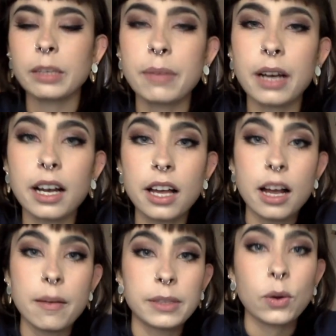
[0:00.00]
But
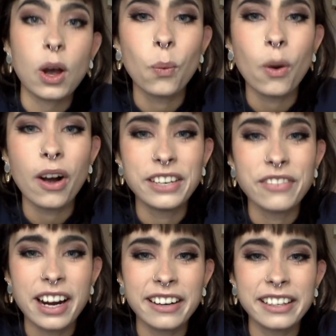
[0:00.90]
it's quite a wide
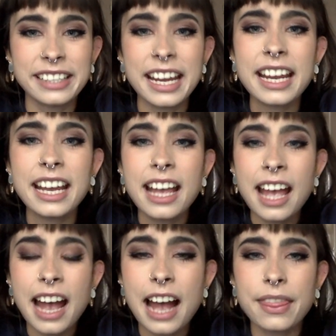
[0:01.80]
variety,
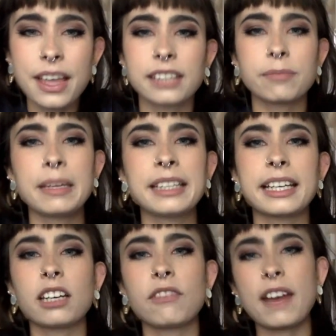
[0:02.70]
and that means it
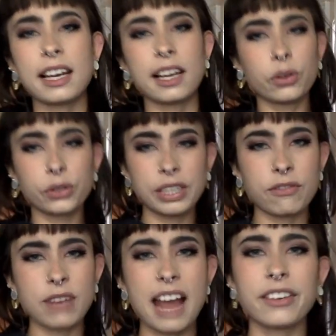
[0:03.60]
can affect lots of
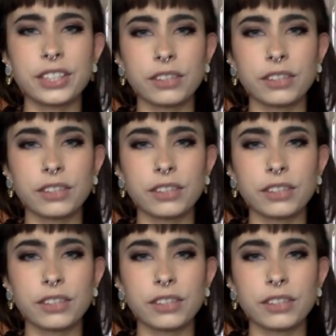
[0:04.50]
different areas